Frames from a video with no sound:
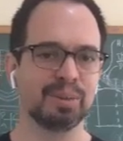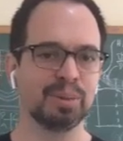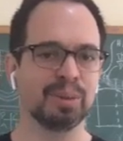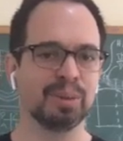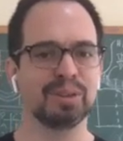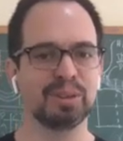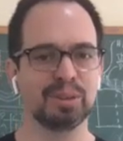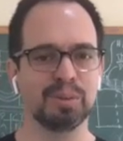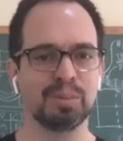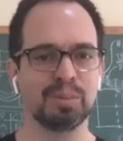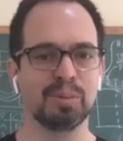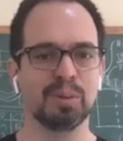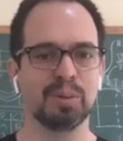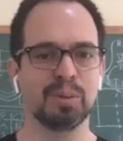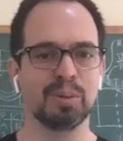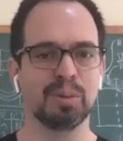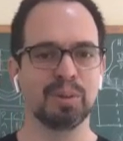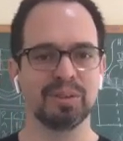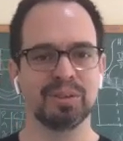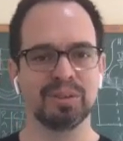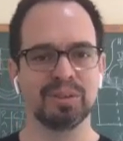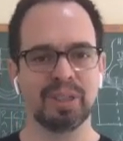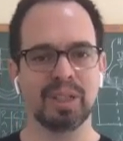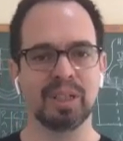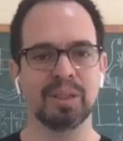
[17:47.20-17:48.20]
towards
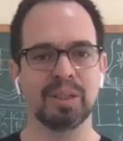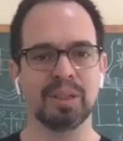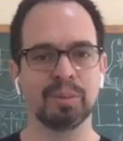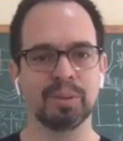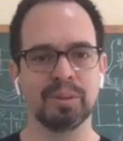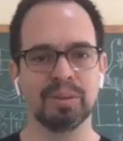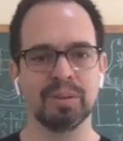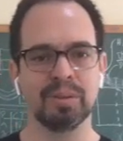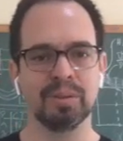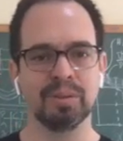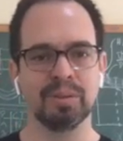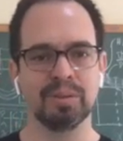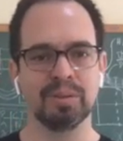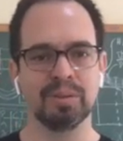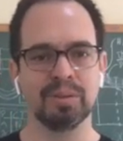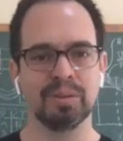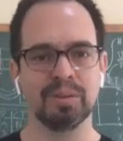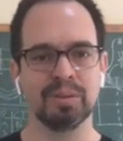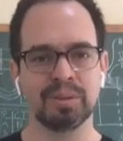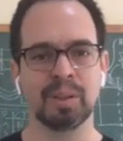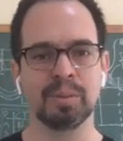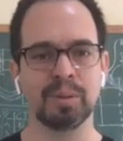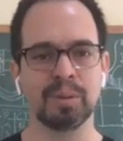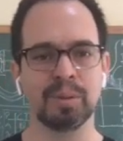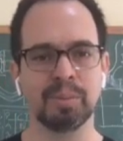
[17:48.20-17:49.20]
more
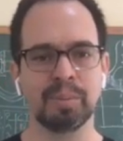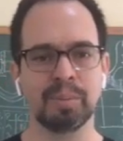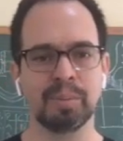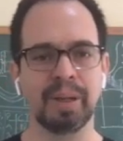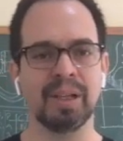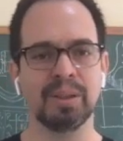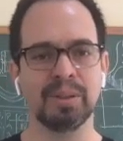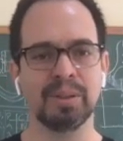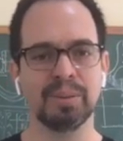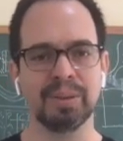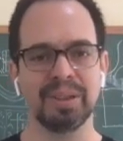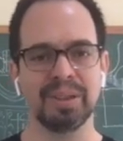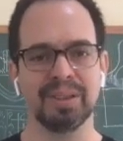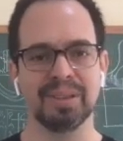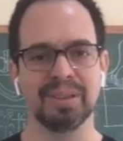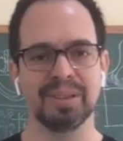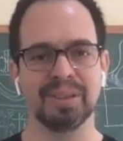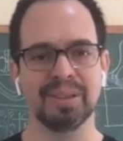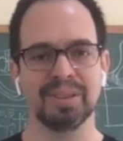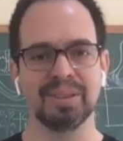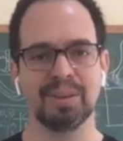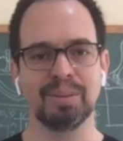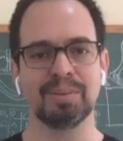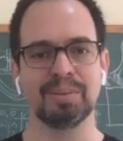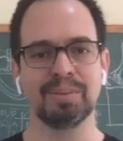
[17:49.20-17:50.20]
sustainable pathway,
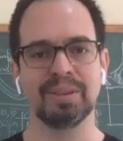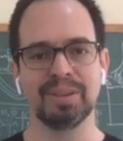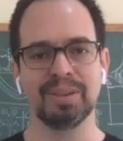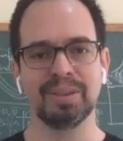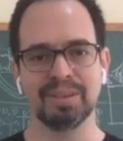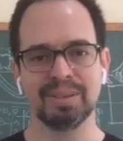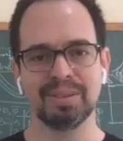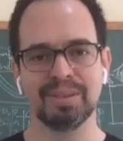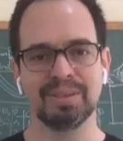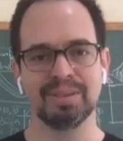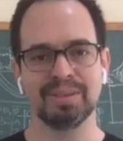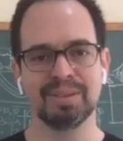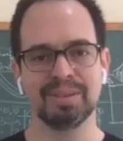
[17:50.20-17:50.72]
hopefully.